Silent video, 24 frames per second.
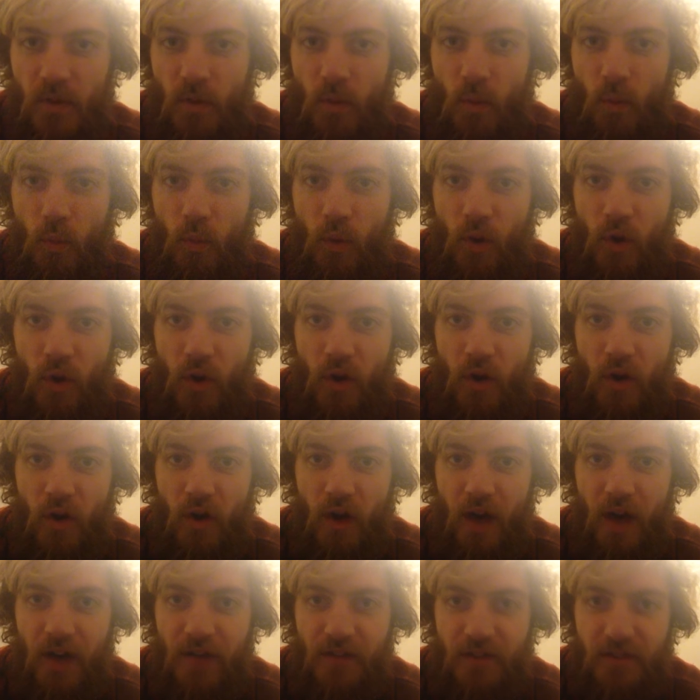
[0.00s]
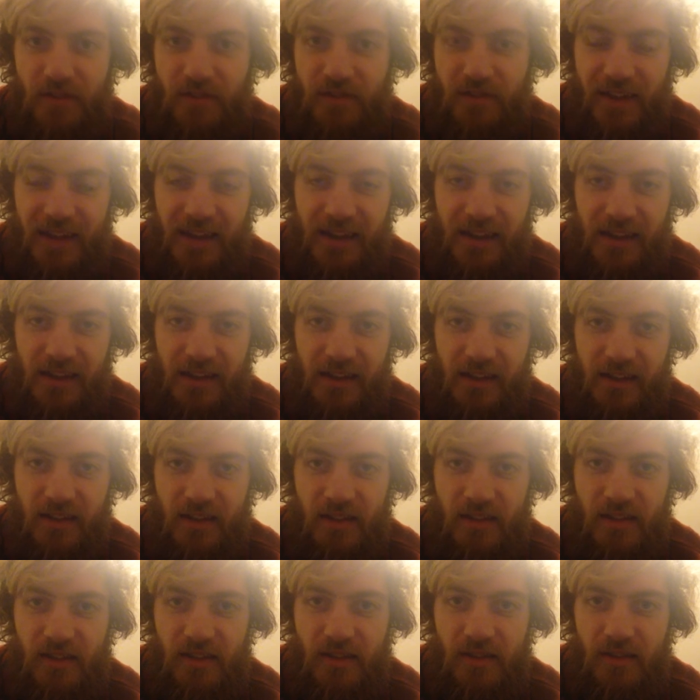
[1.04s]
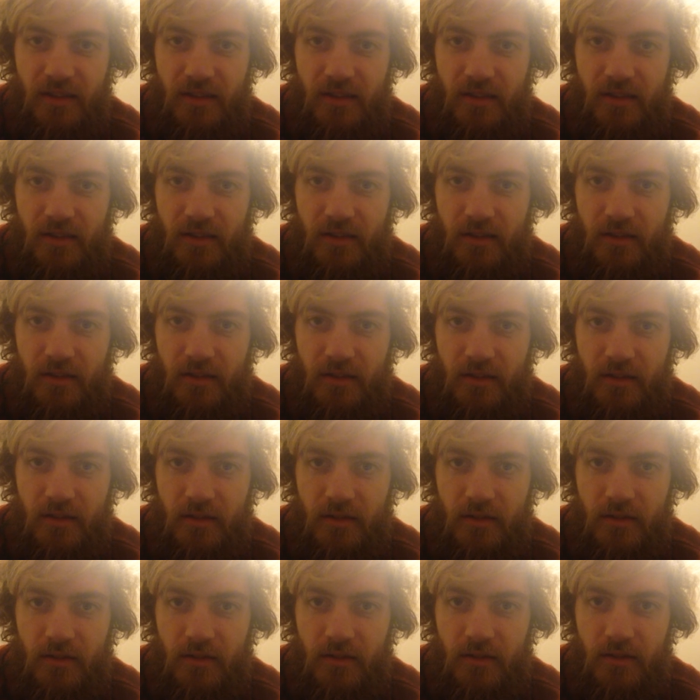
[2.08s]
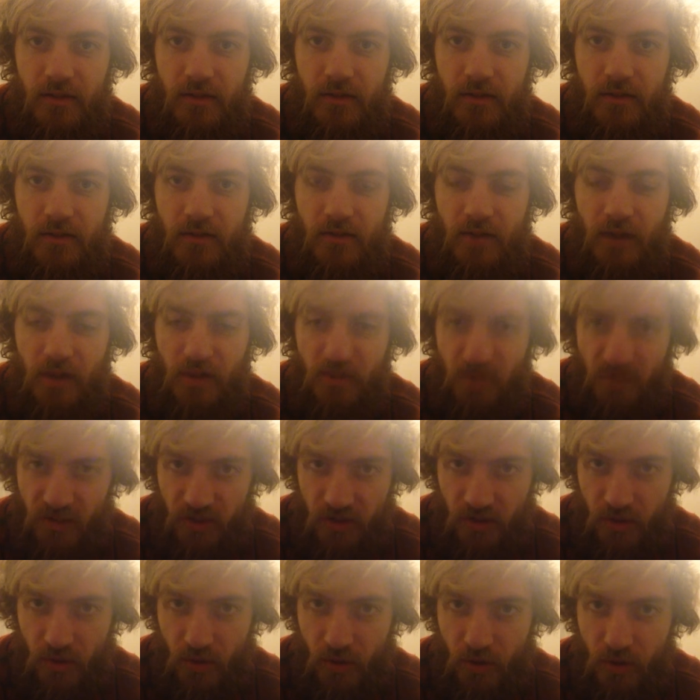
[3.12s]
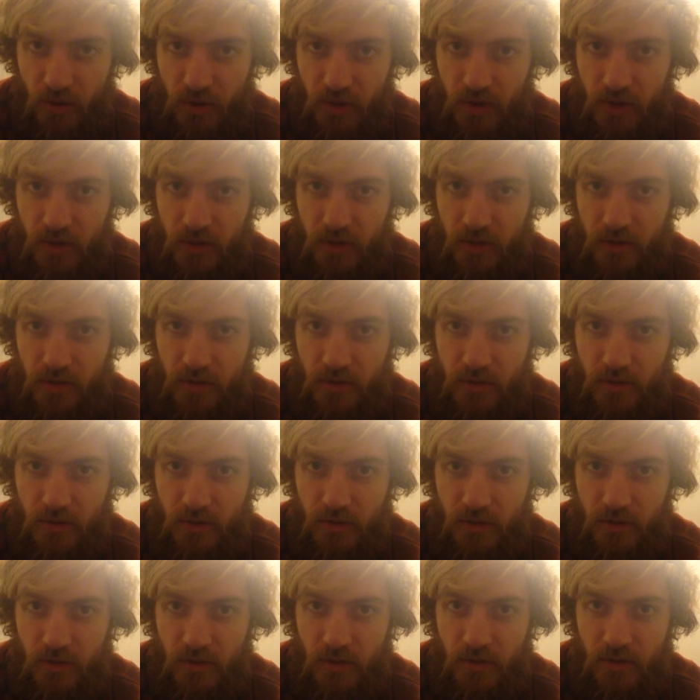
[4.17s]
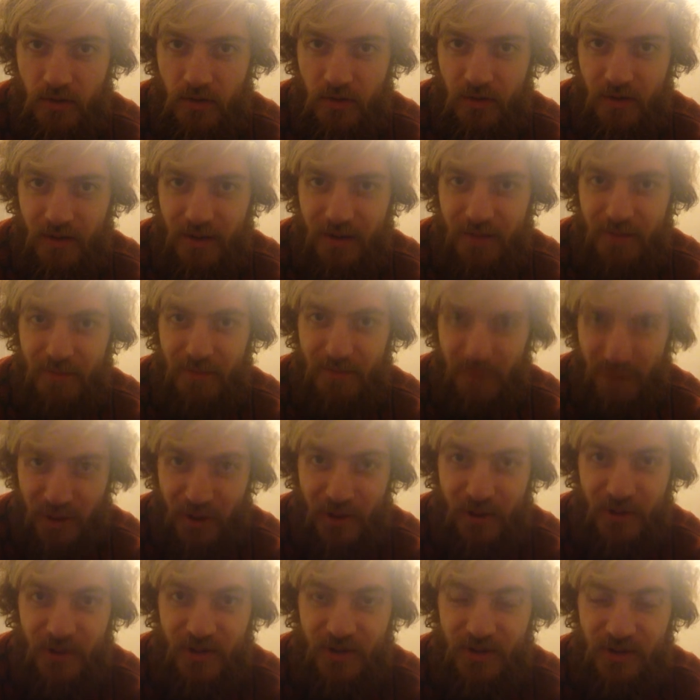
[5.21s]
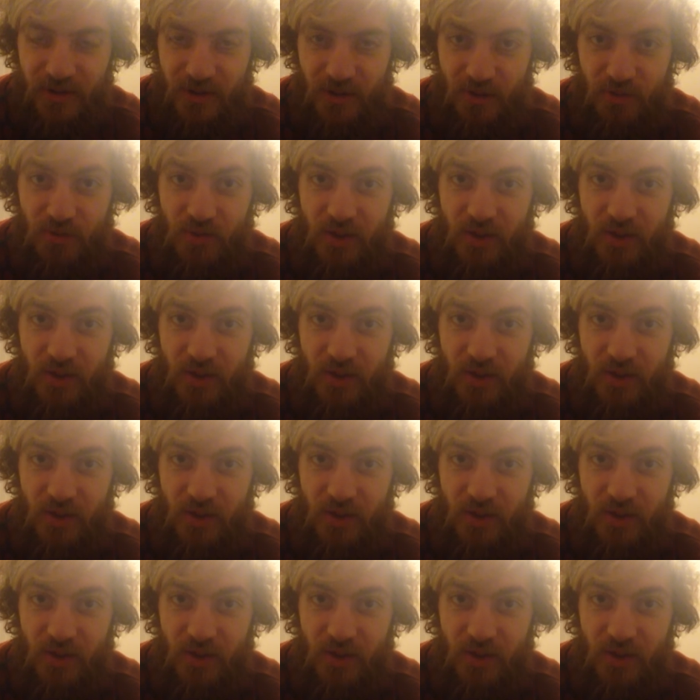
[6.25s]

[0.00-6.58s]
What are the things that restore you and build your